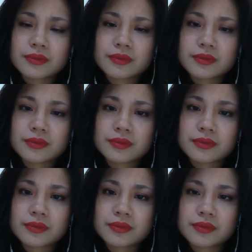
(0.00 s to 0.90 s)

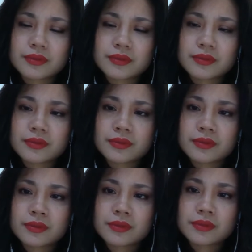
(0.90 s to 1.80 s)

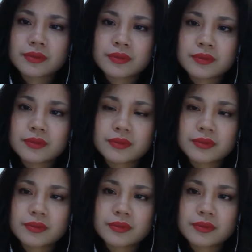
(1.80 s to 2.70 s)

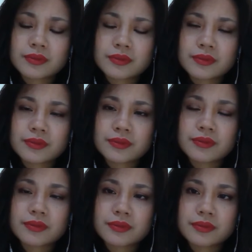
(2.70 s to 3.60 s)

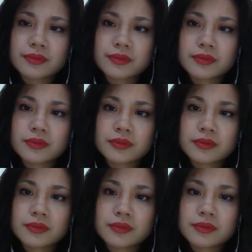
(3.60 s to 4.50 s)

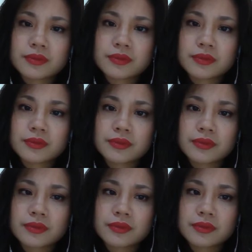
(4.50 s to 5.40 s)

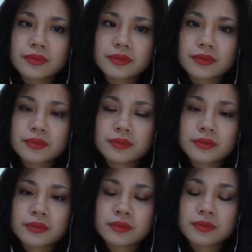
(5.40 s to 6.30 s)

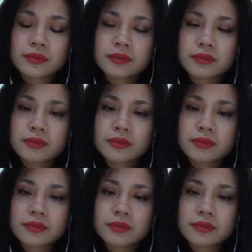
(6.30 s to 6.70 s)
No words are spoken by the person on screen.